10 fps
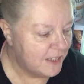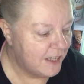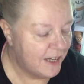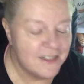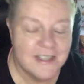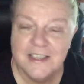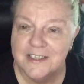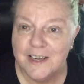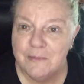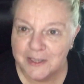As they
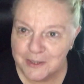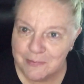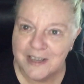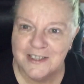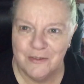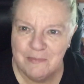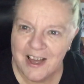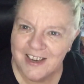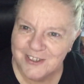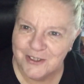say, make the best of a
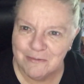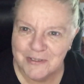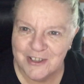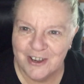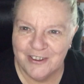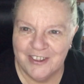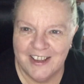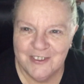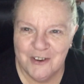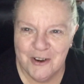bad job. So
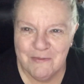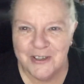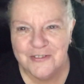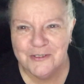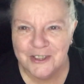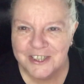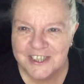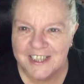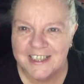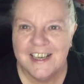thanks very much for
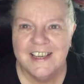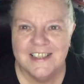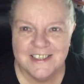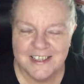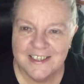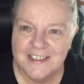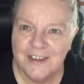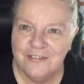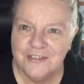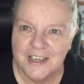watching. Stay
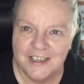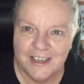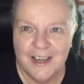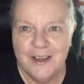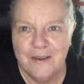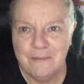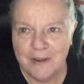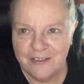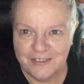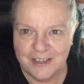safe, take care, and bye
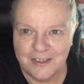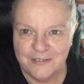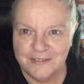for now.